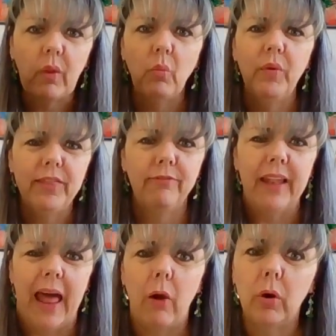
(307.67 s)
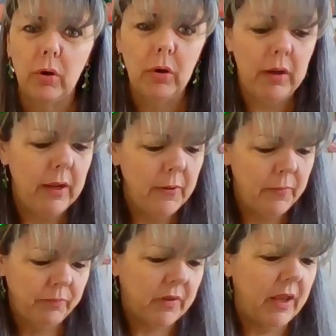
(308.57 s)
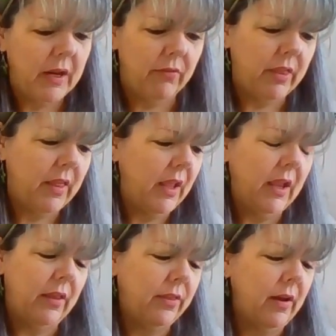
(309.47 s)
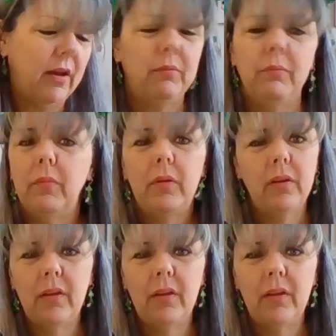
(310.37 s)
with the flour and everything. I thought, I'm